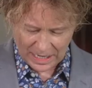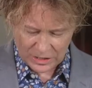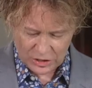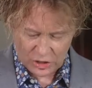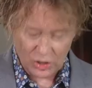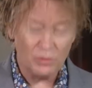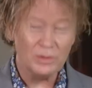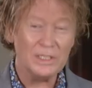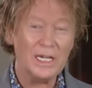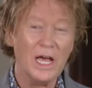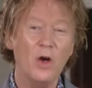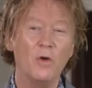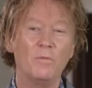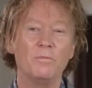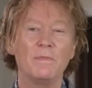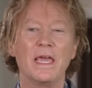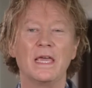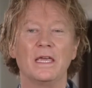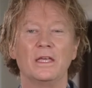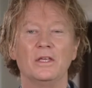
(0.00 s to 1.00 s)
you tell
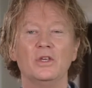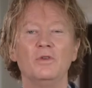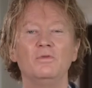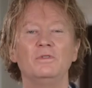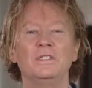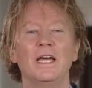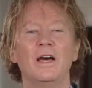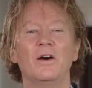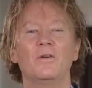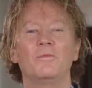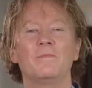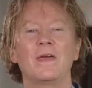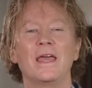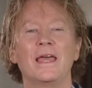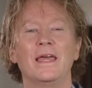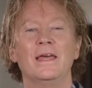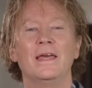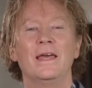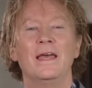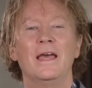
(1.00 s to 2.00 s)
me, you tell
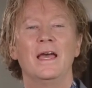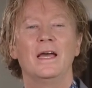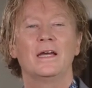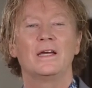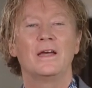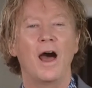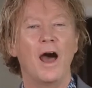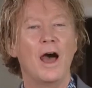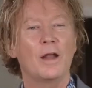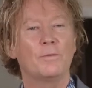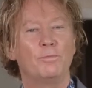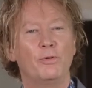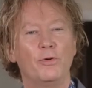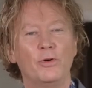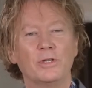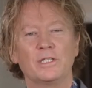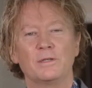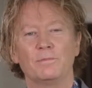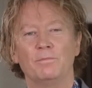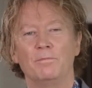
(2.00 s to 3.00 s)
me. God
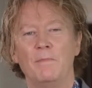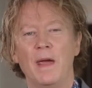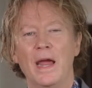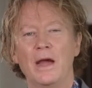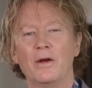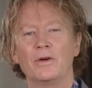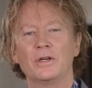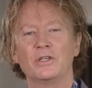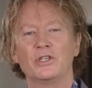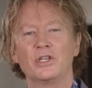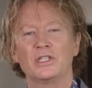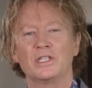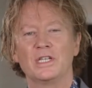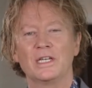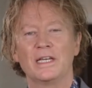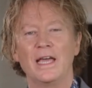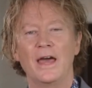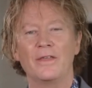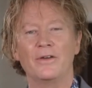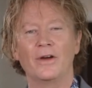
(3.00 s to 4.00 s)
puts marriages
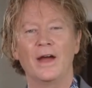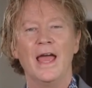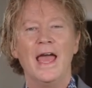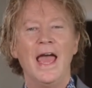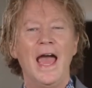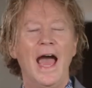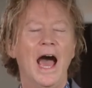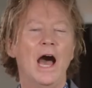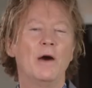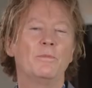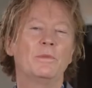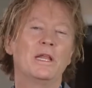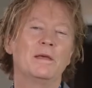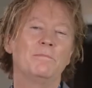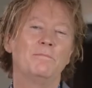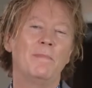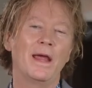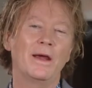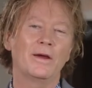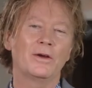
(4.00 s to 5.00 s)
together. How many
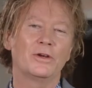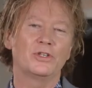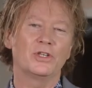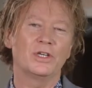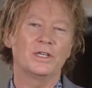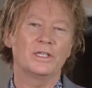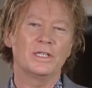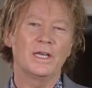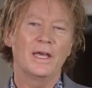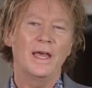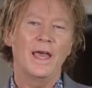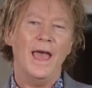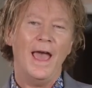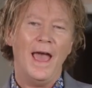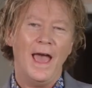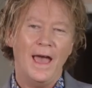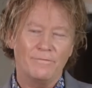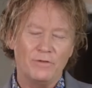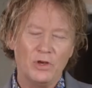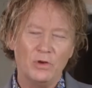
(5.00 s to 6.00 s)
marriages
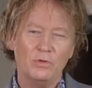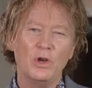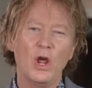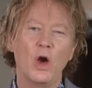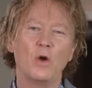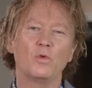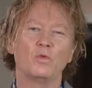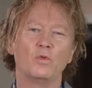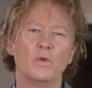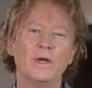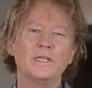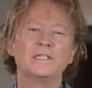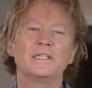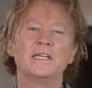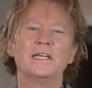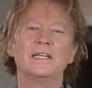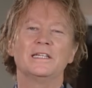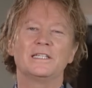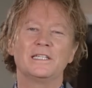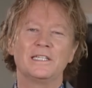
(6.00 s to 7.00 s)
have you known
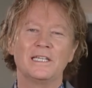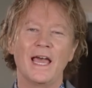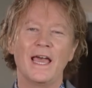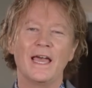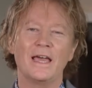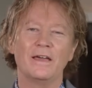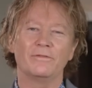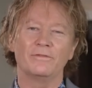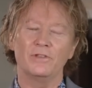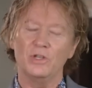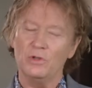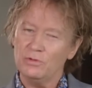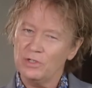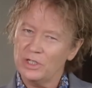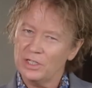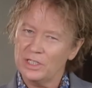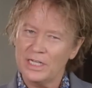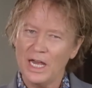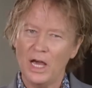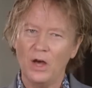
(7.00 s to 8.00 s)
whiskey to save? You
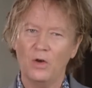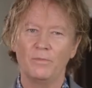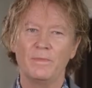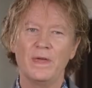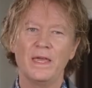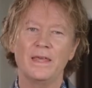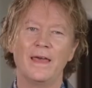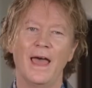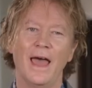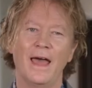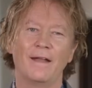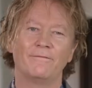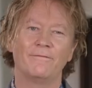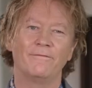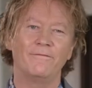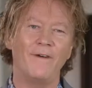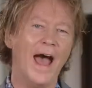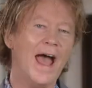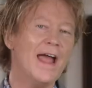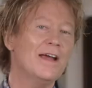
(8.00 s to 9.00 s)
just tell me that.
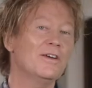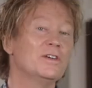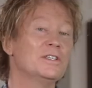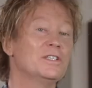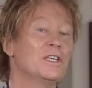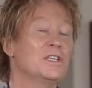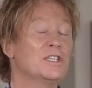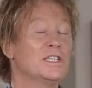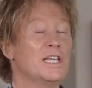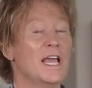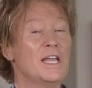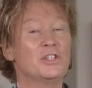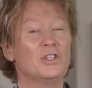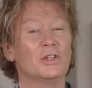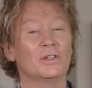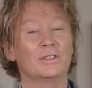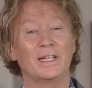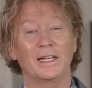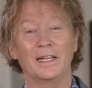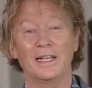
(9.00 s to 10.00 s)
Fire is
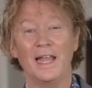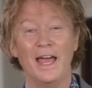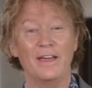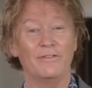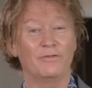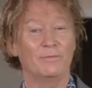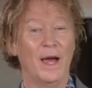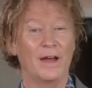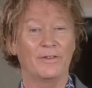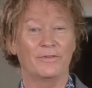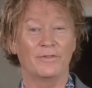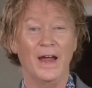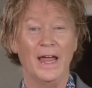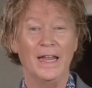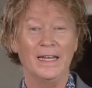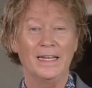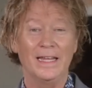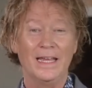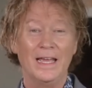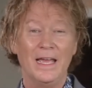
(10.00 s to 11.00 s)
essential to life, my friend,